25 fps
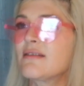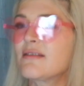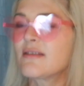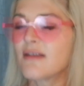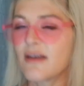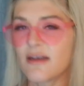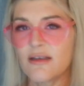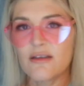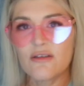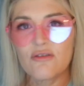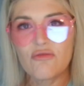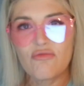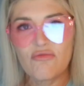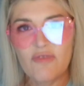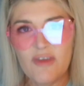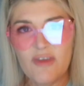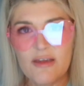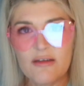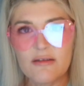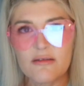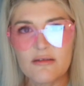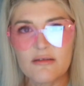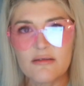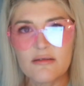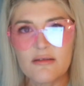does
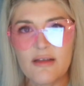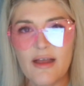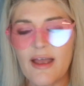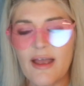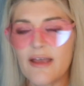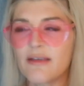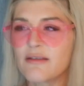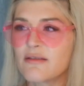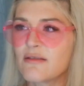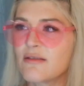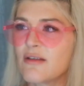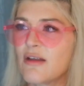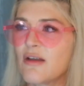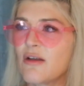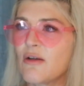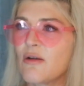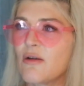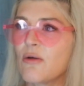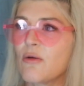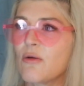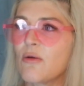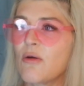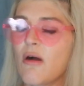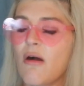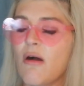feel as
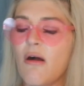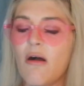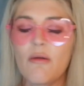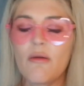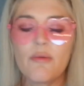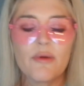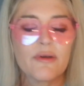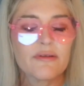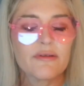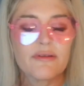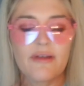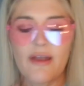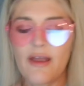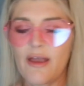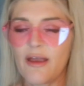though almost